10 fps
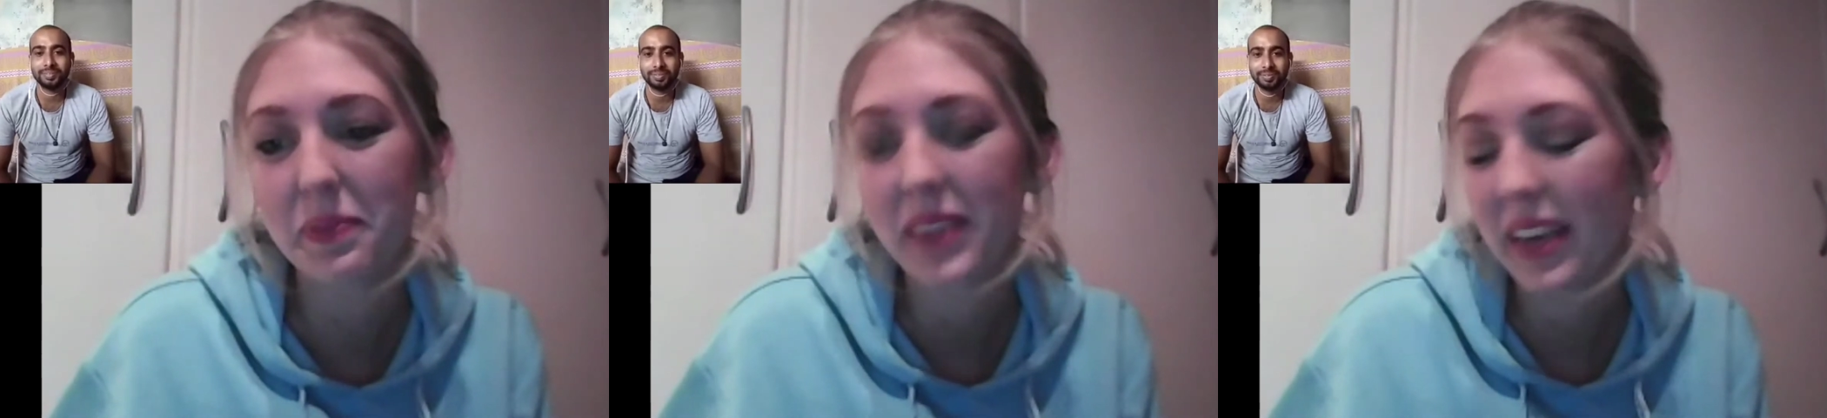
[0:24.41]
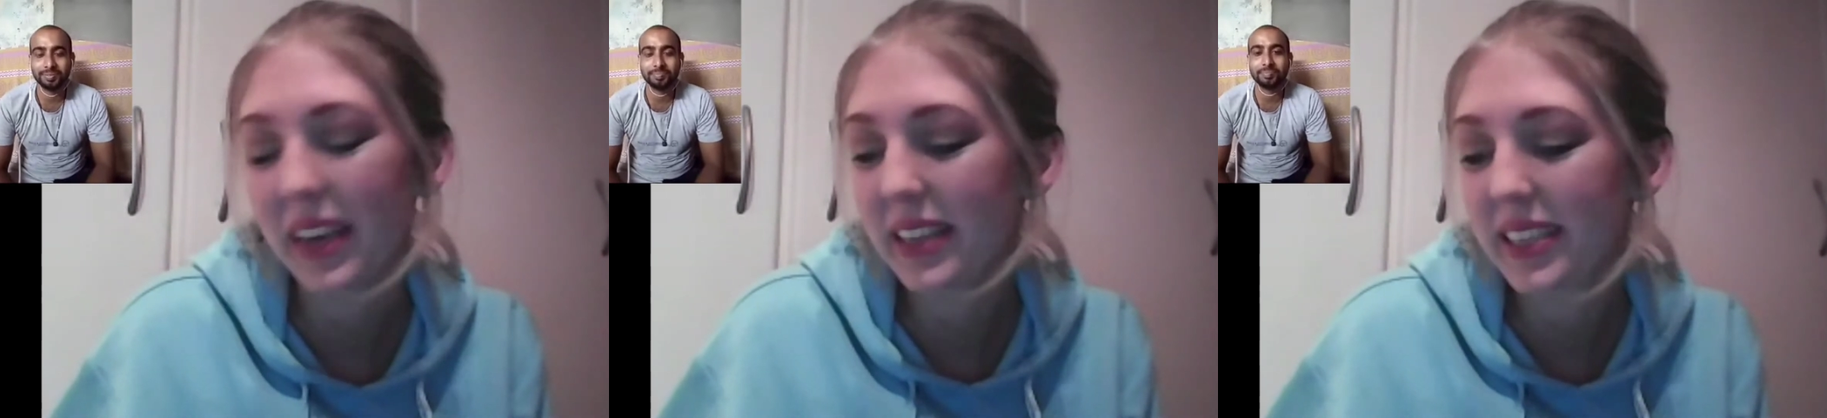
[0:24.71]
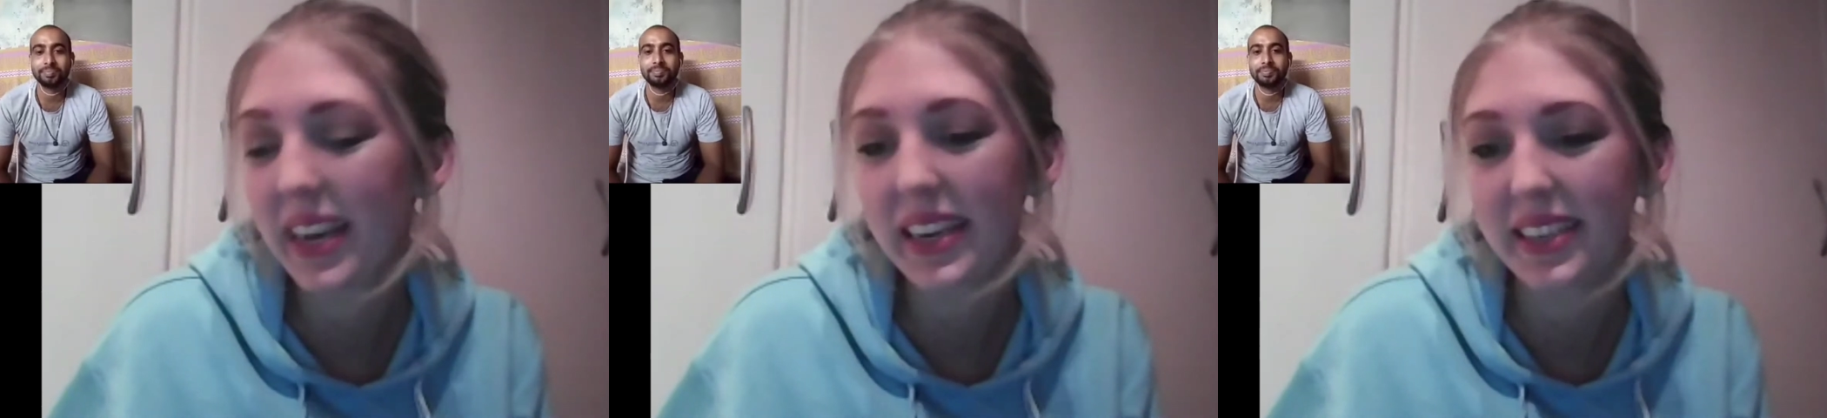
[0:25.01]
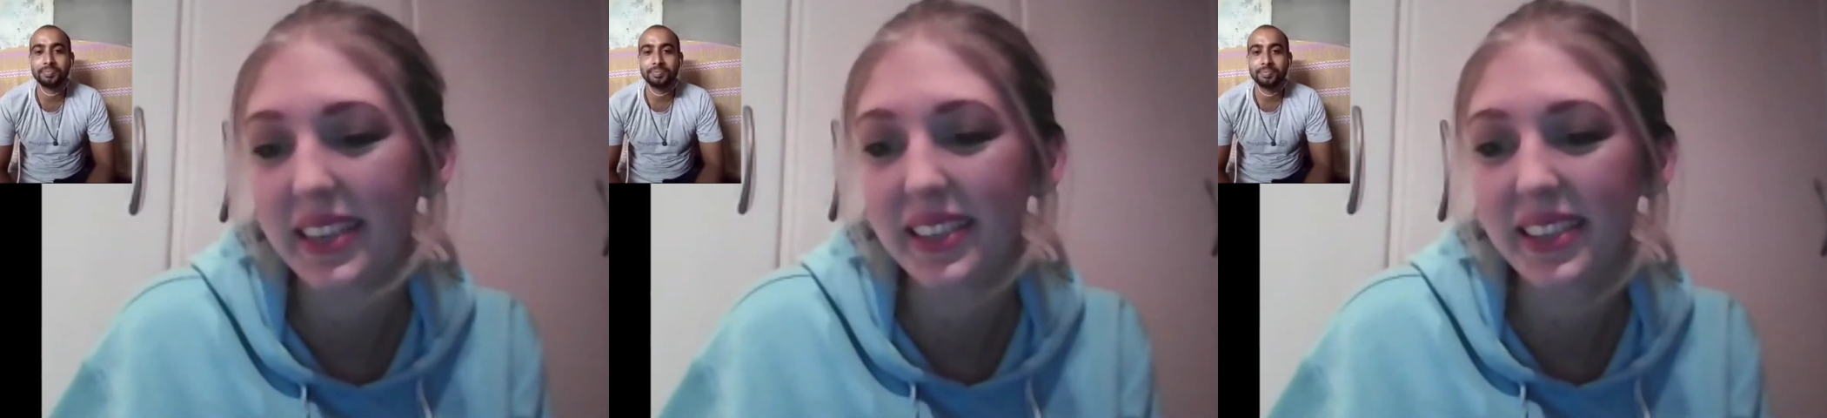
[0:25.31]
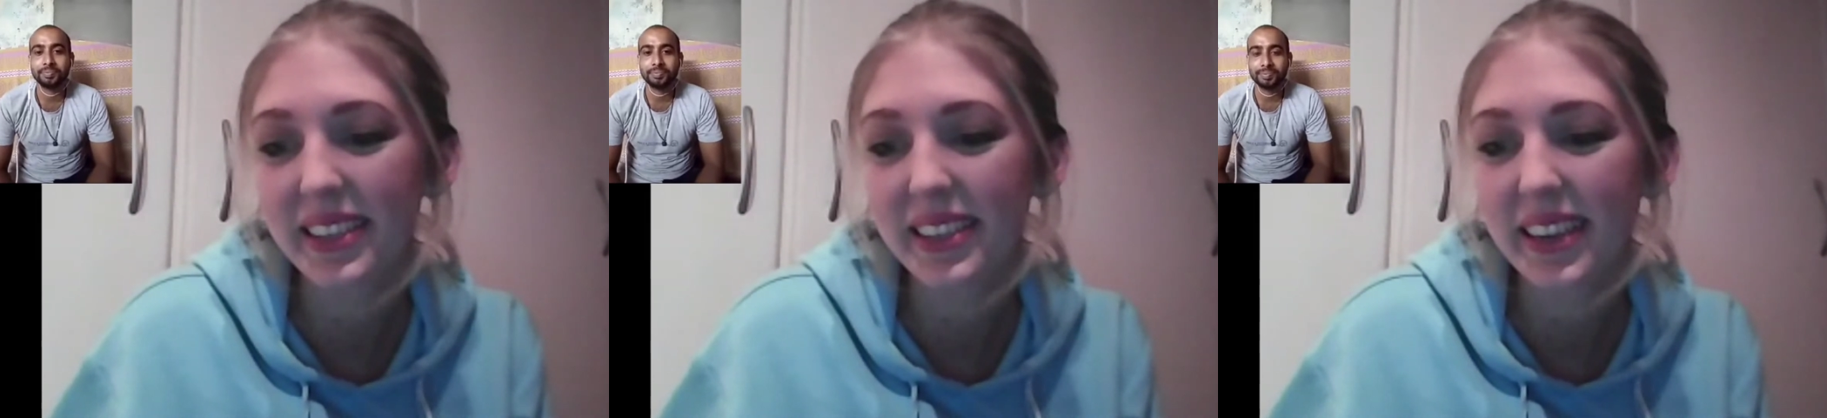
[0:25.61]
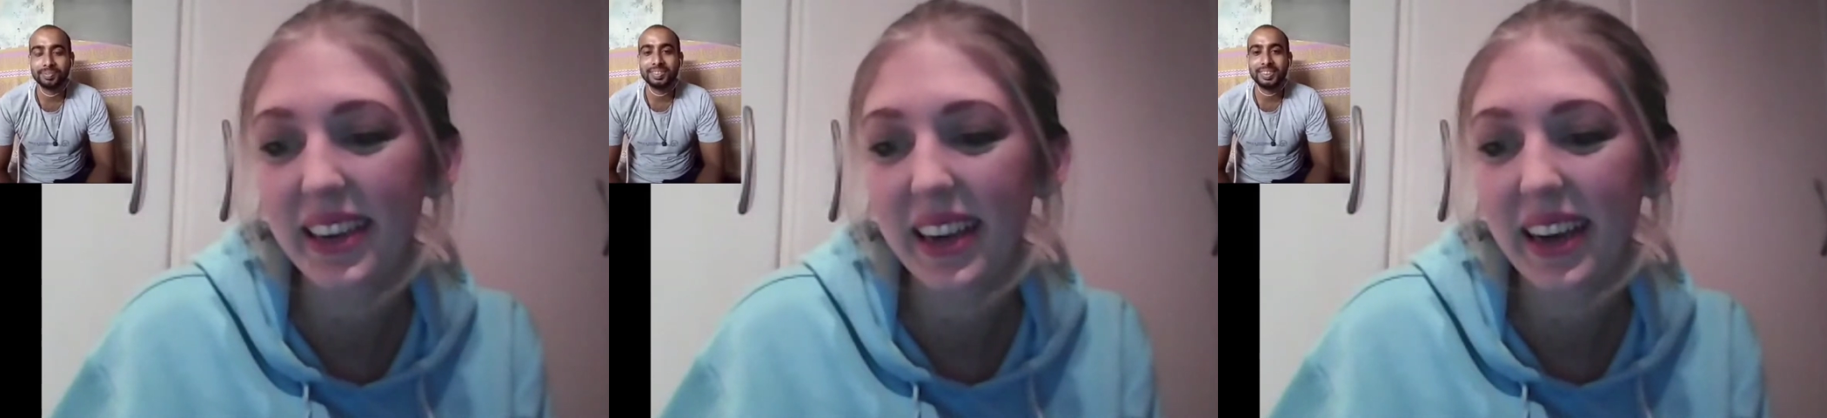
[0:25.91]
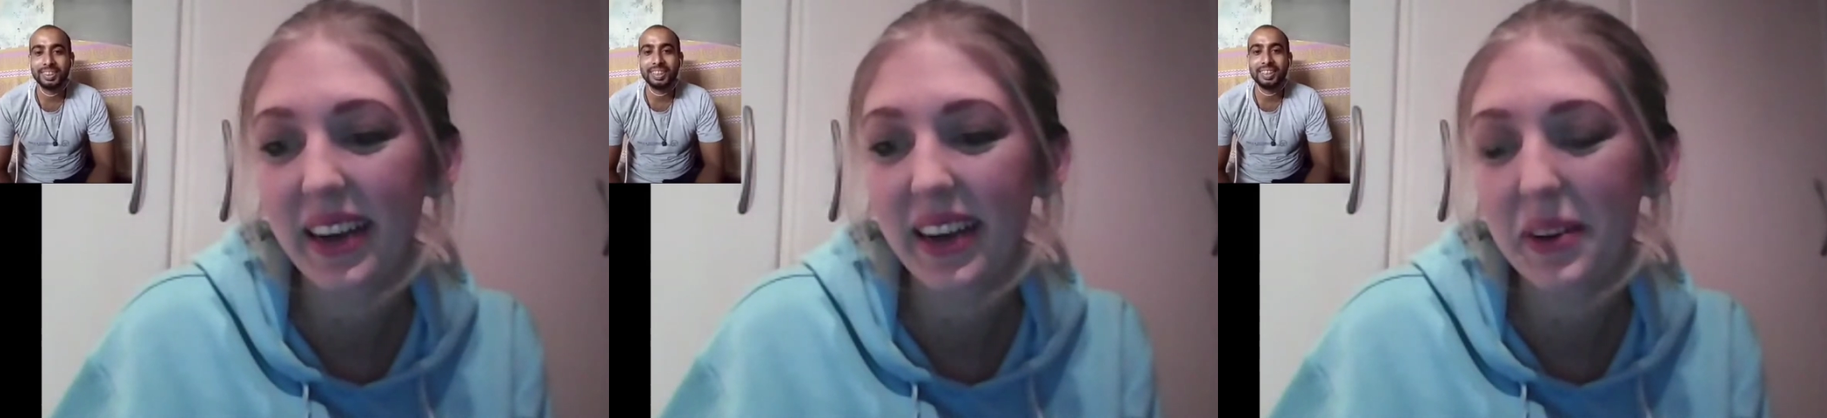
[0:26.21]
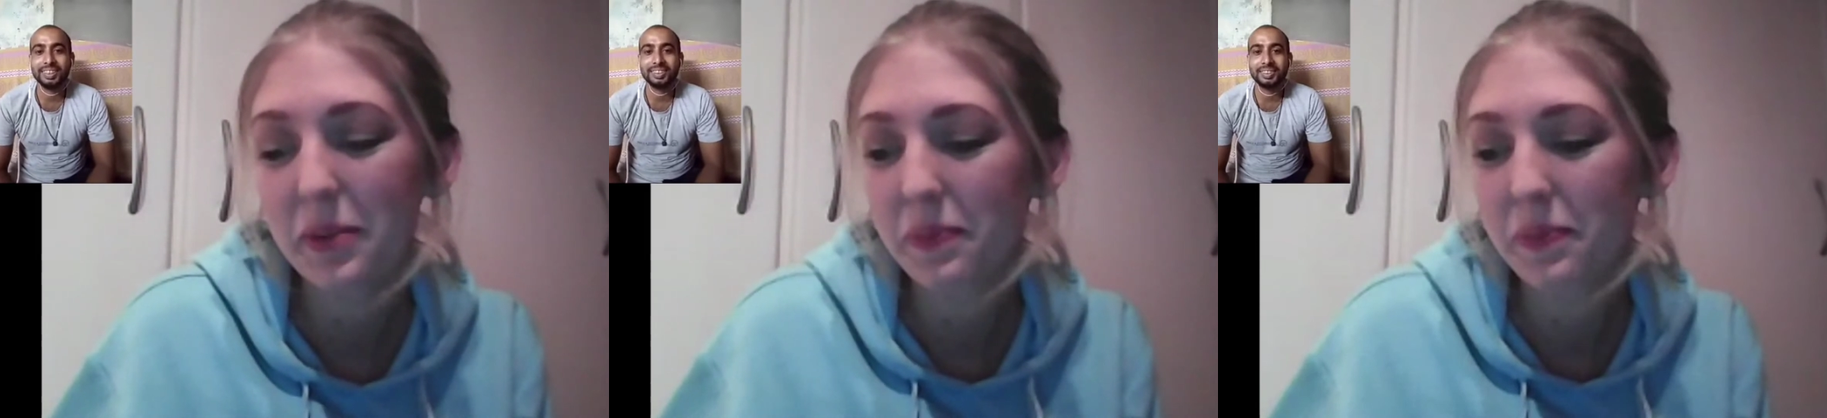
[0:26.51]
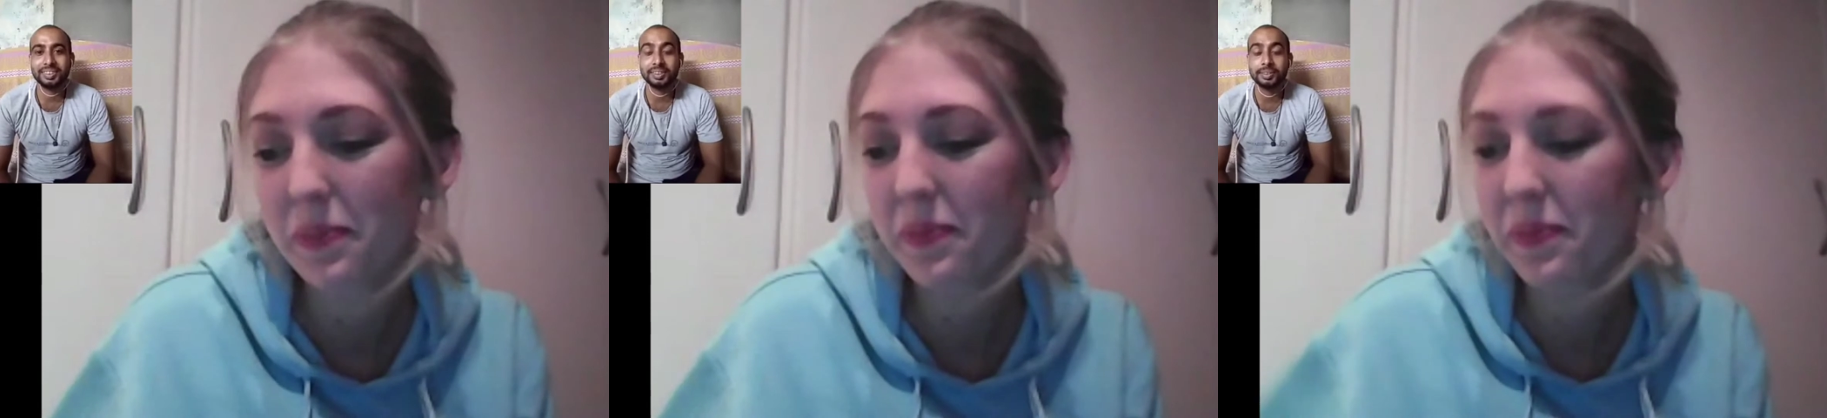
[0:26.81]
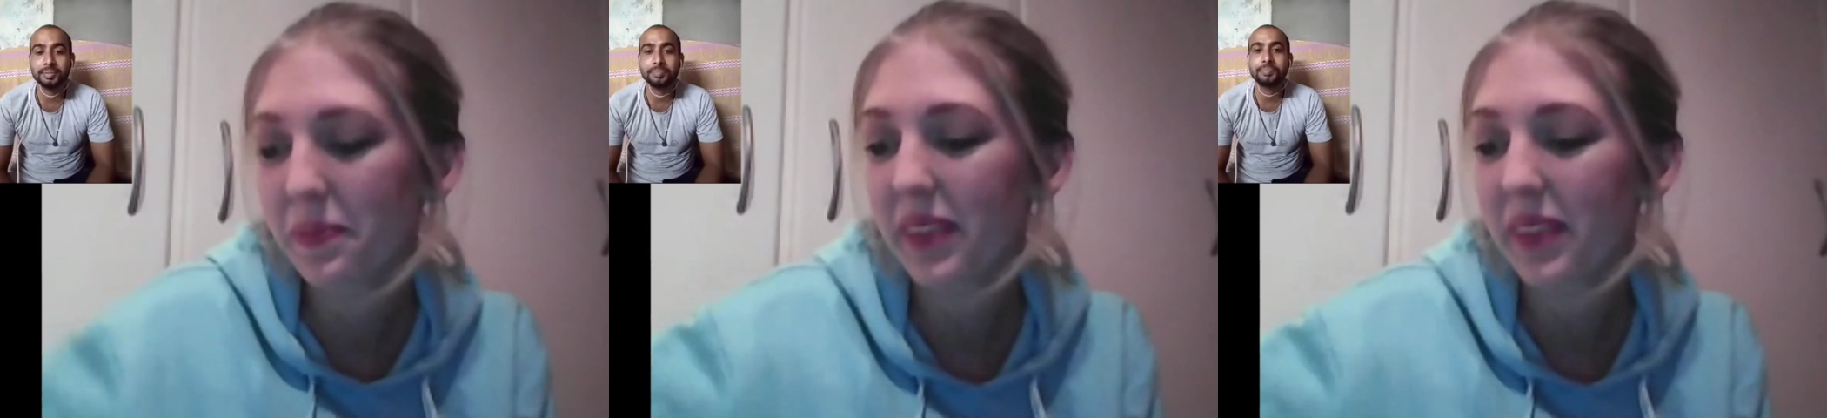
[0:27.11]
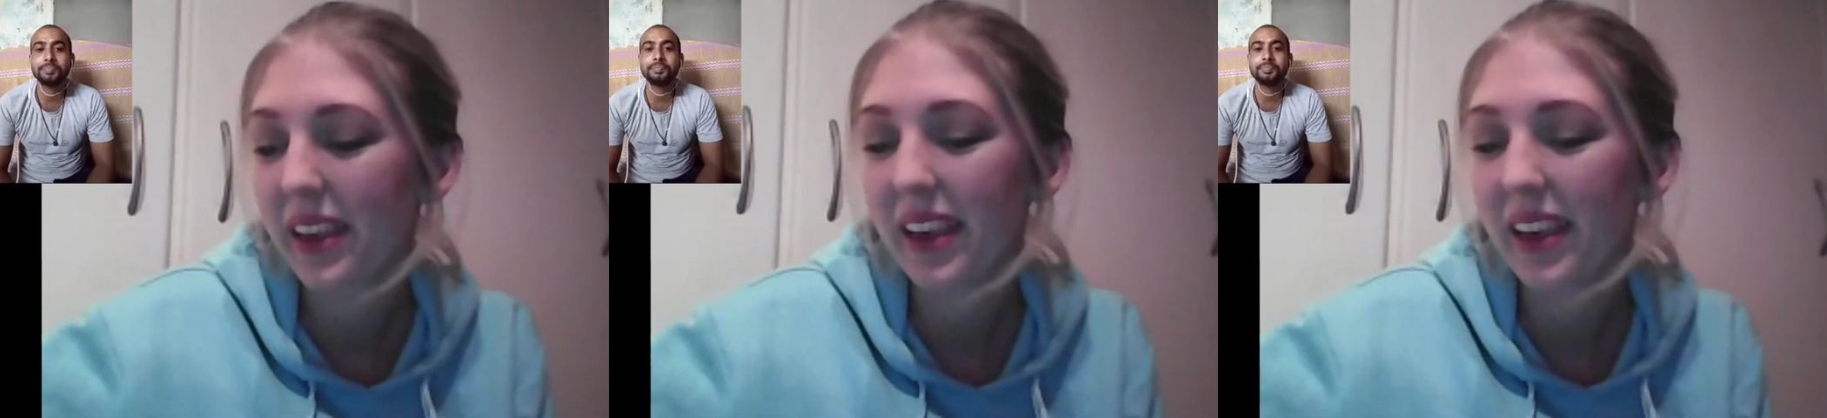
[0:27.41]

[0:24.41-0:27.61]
Speaker 1: That's nice. Um, yeah.